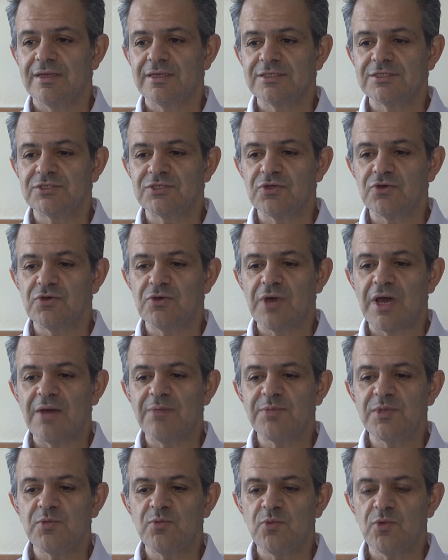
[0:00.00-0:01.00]
So
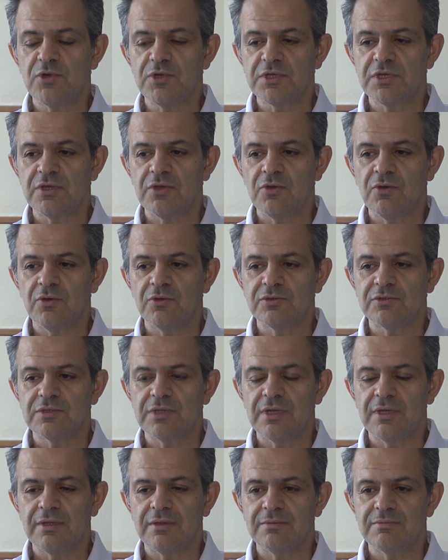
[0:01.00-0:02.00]
I've been working on
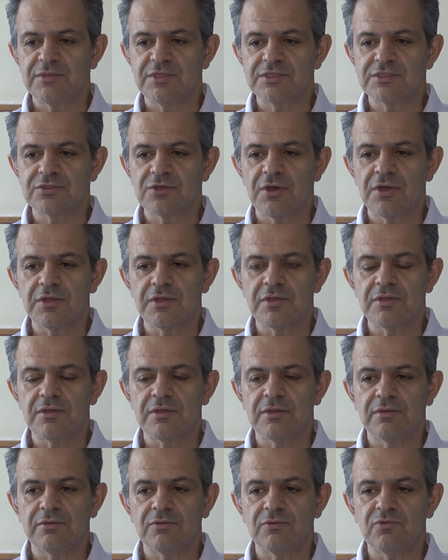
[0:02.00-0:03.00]
this kind
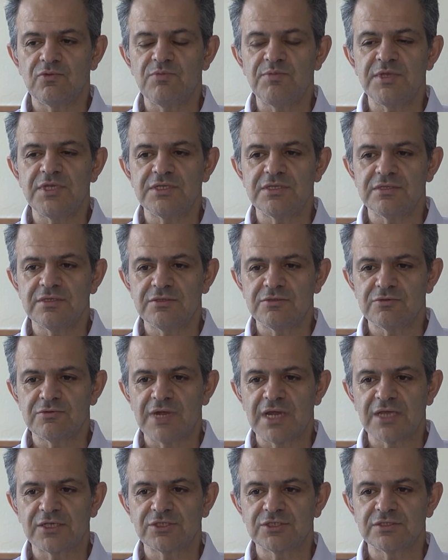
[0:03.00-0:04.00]
repeated
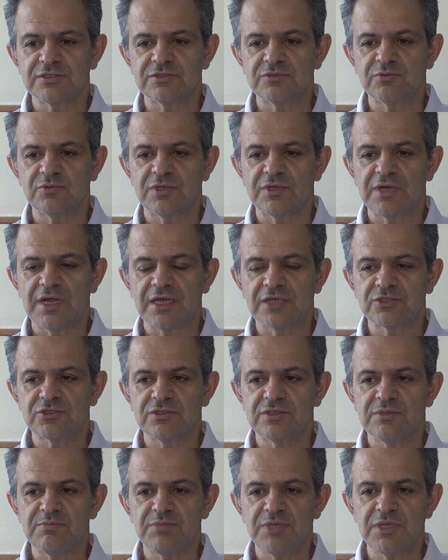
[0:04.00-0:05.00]
interactions where
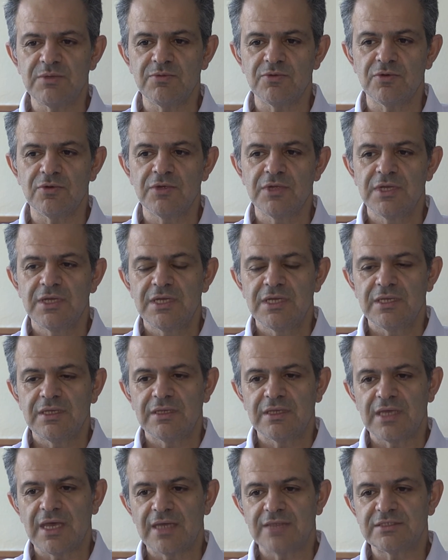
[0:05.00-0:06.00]
actually people
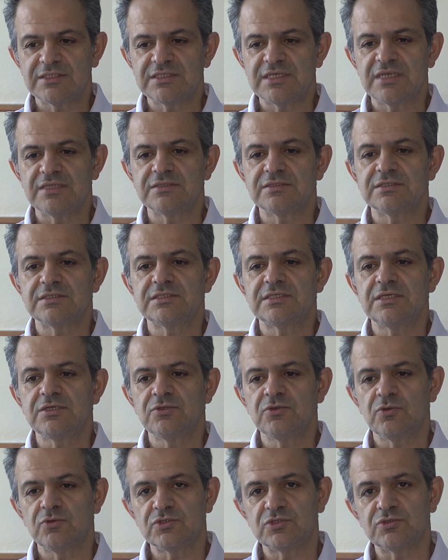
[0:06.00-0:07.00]
can send
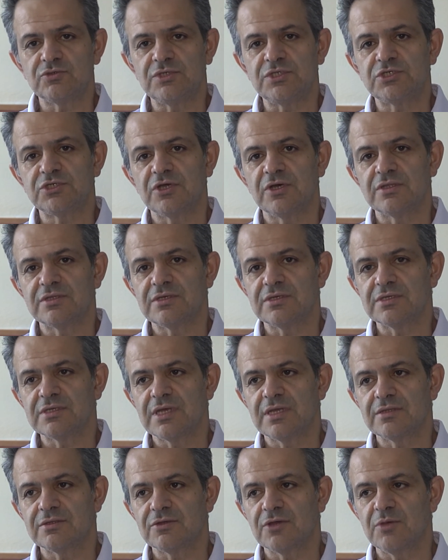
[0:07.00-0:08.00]
signals to each other,
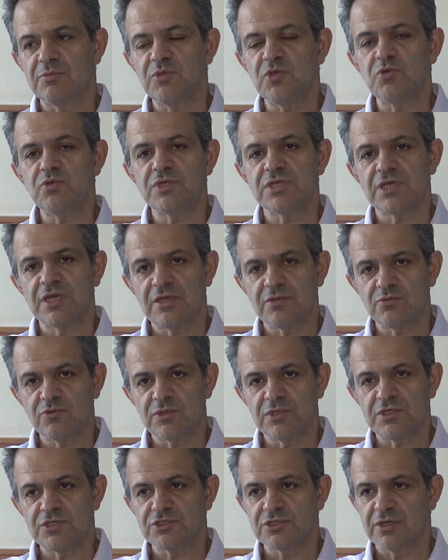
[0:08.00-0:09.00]
can communicate
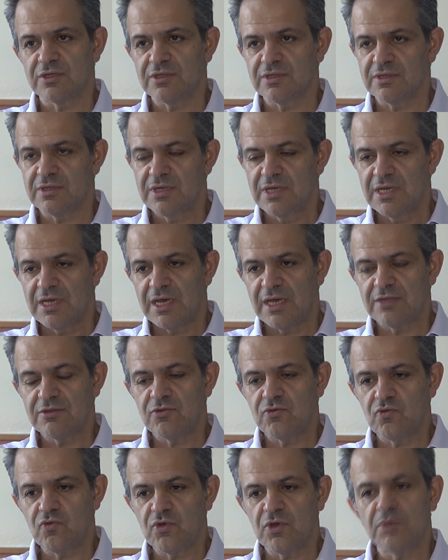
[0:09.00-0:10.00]
with each other, and
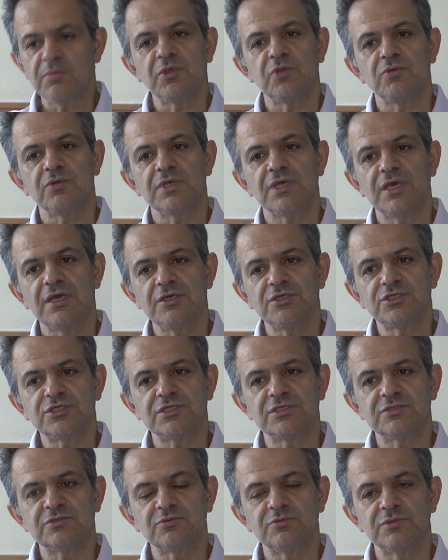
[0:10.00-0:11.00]
through
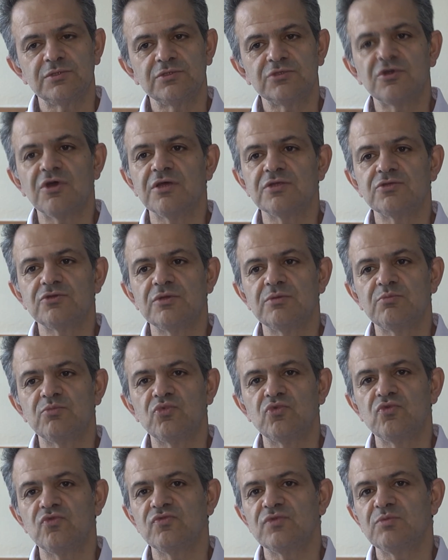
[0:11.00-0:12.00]
communications we try to
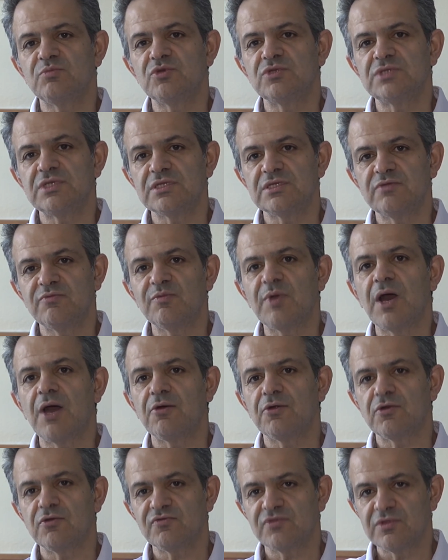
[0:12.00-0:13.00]
improve the predictive
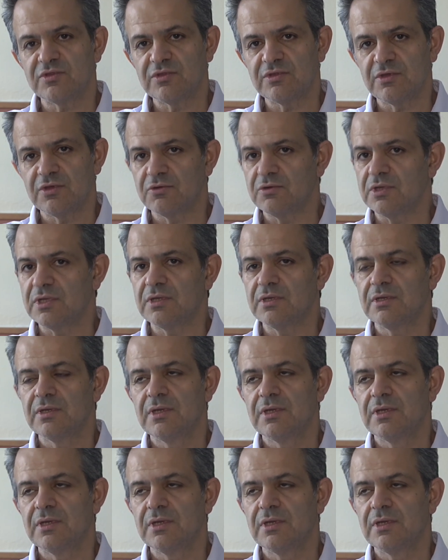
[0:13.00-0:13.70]
power of the theory.